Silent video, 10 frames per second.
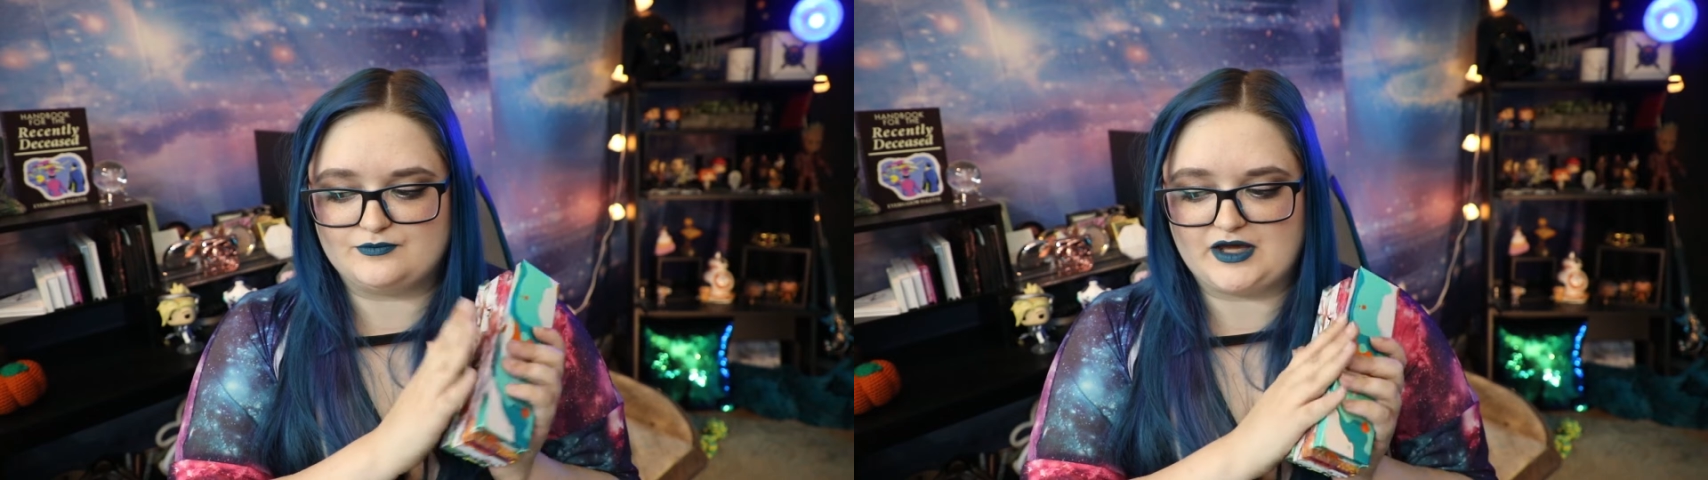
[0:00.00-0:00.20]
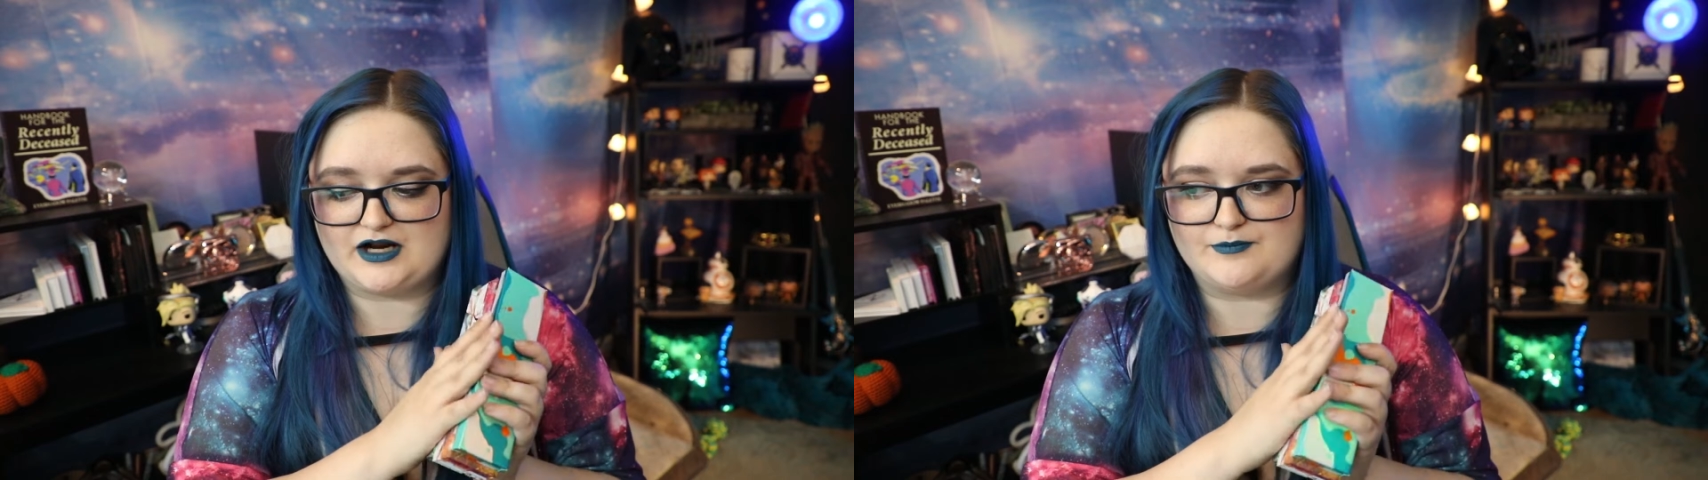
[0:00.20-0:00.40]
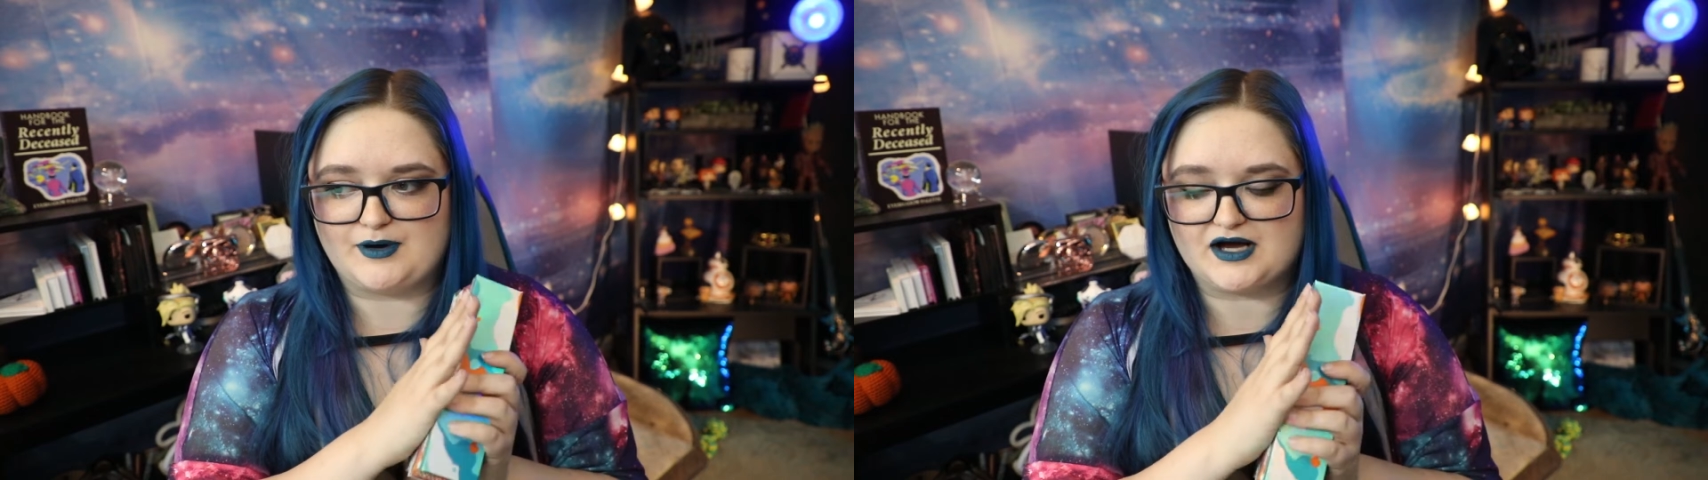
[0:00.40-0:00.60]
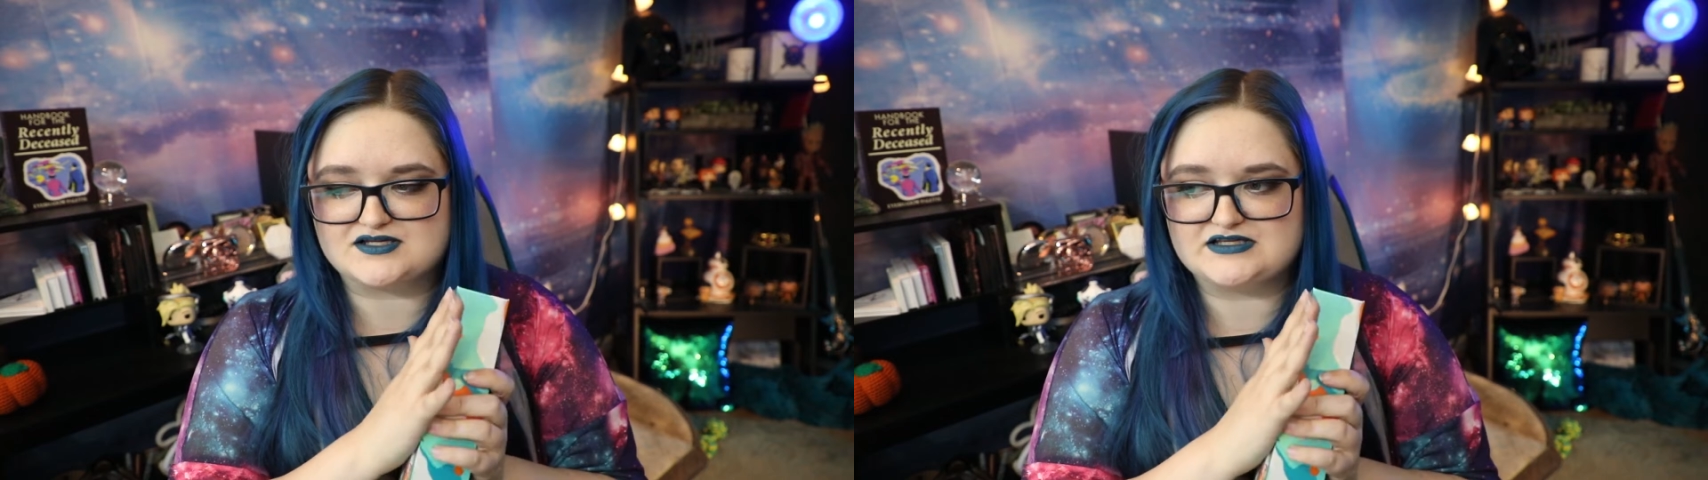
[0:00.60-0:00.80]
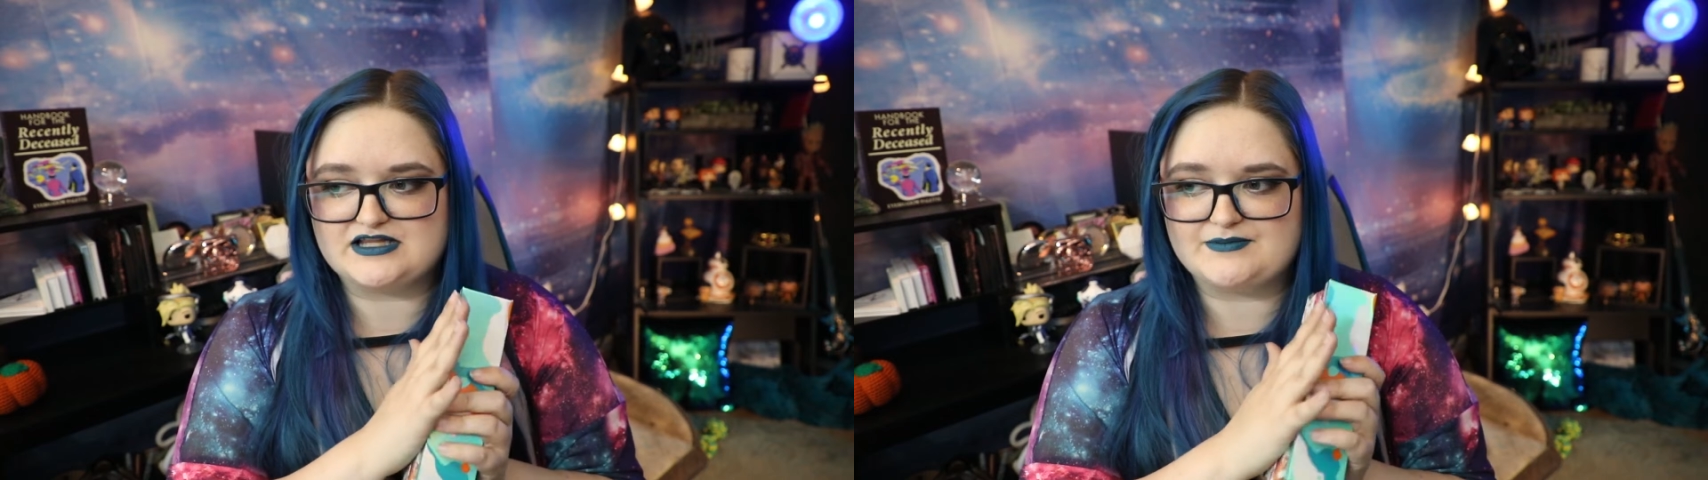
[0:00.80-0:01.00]

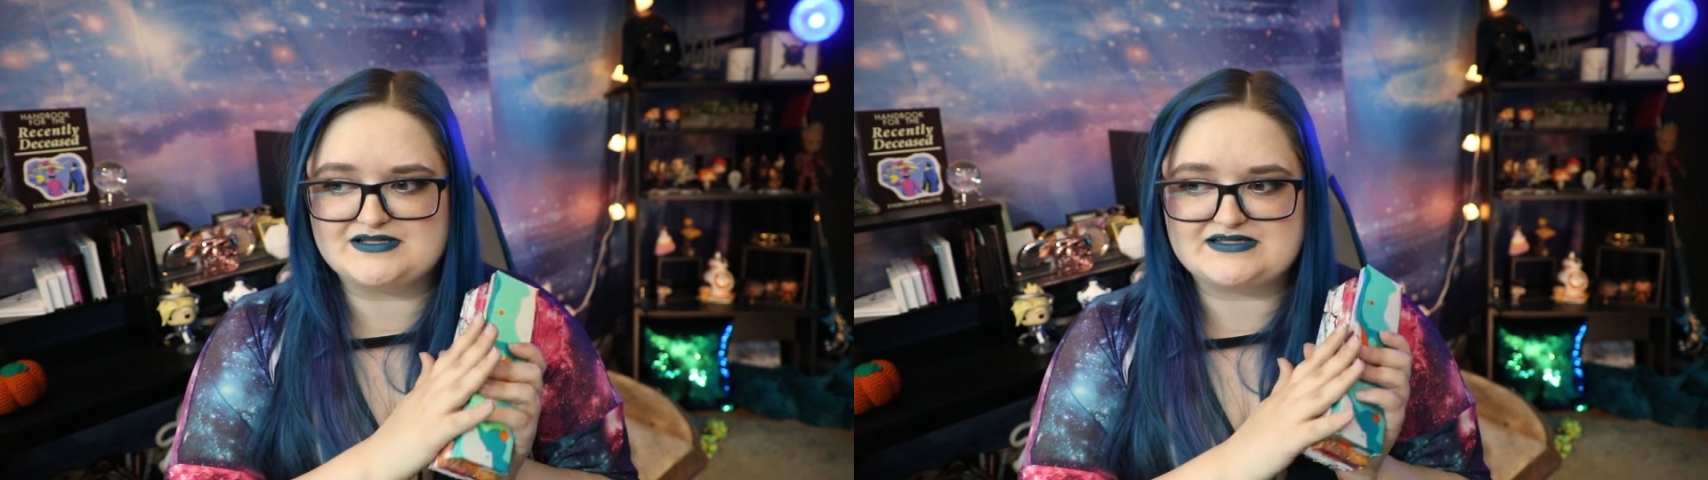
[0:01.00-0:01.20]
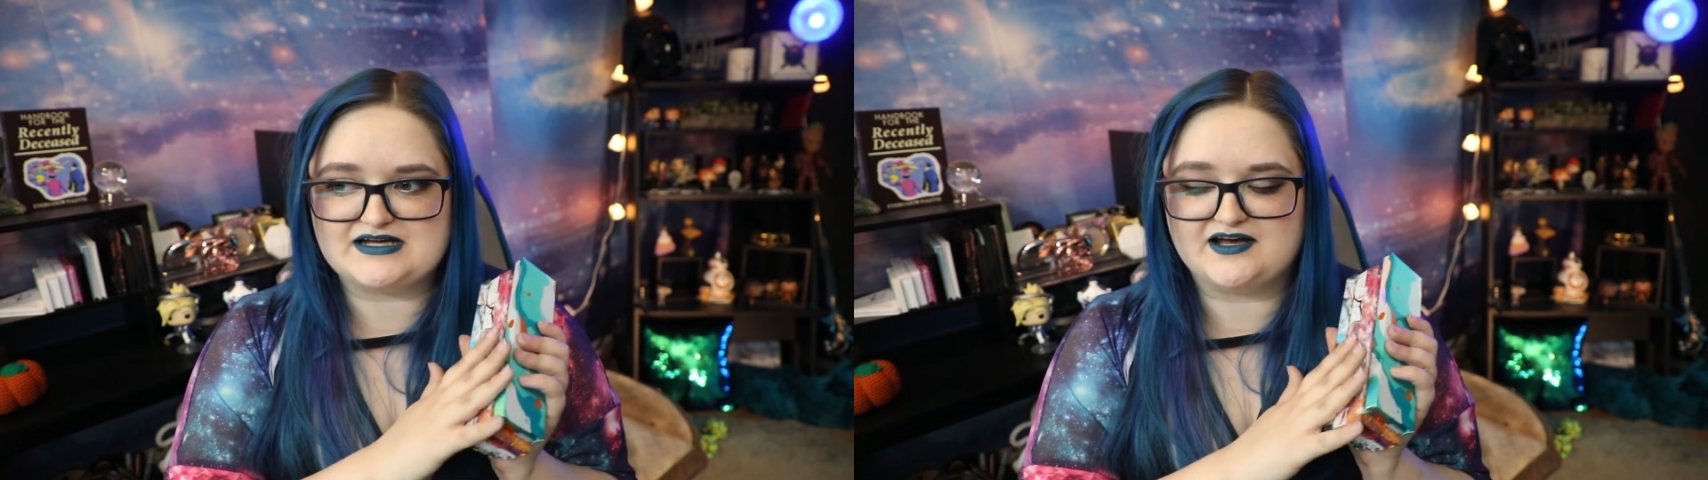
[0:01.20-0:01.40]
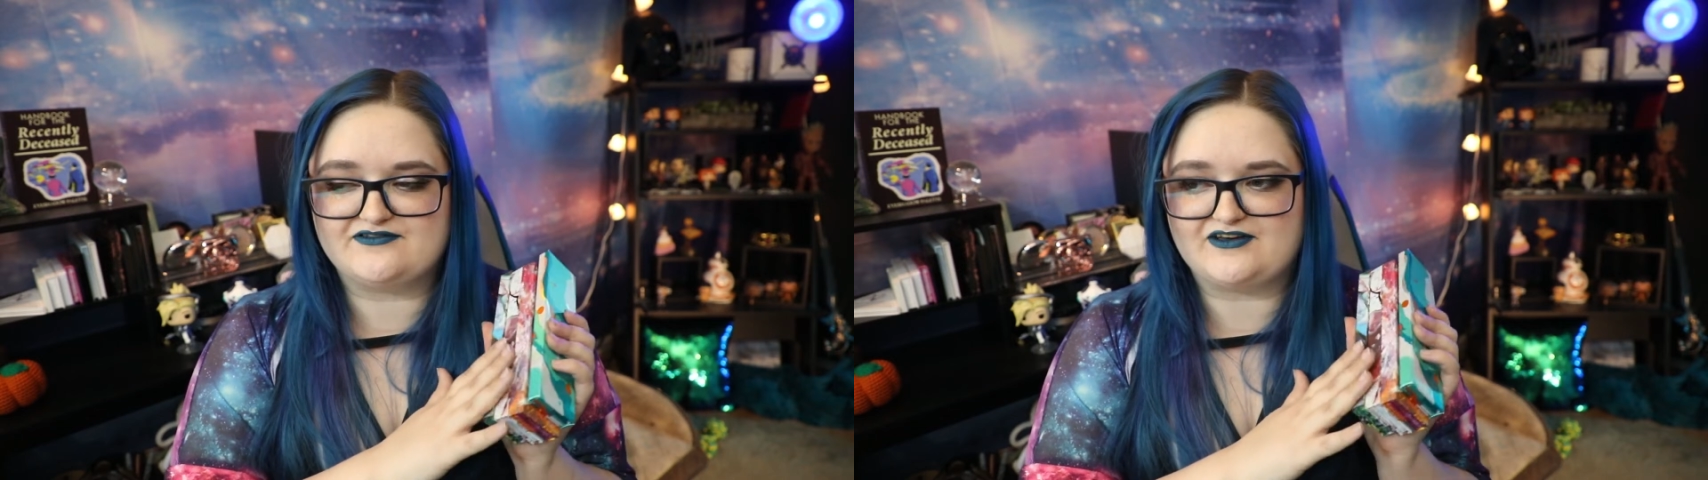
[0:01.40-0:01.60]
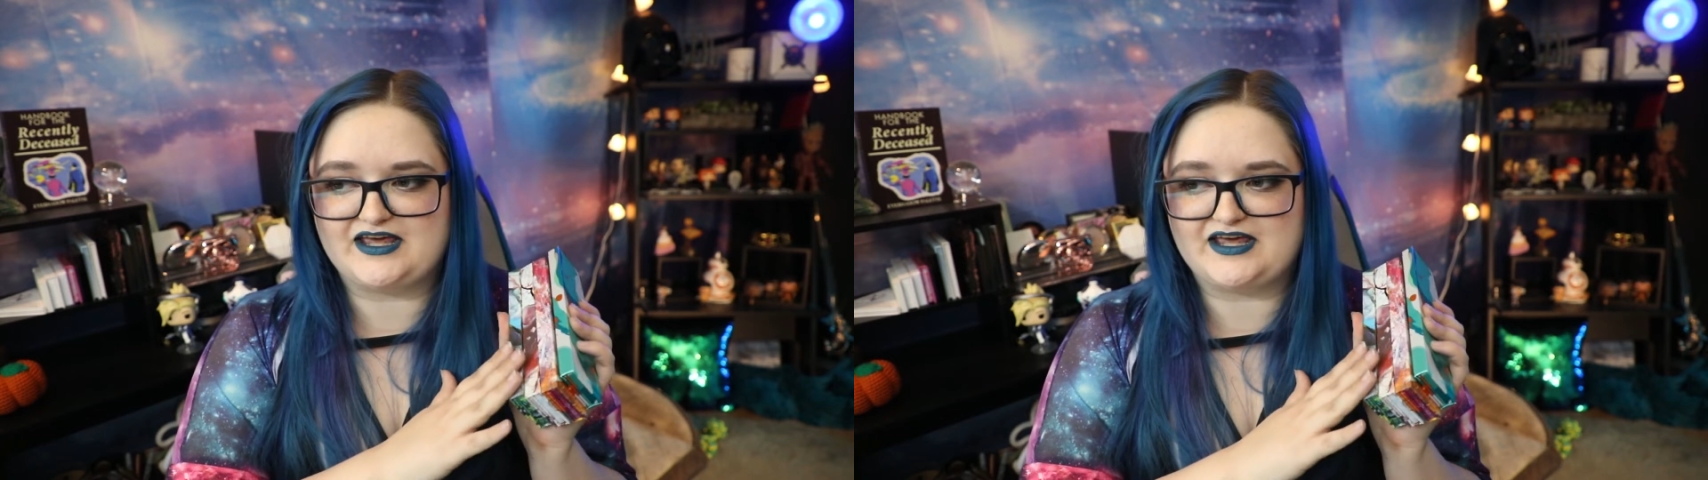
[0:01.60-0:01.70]
unboxing them and stuff,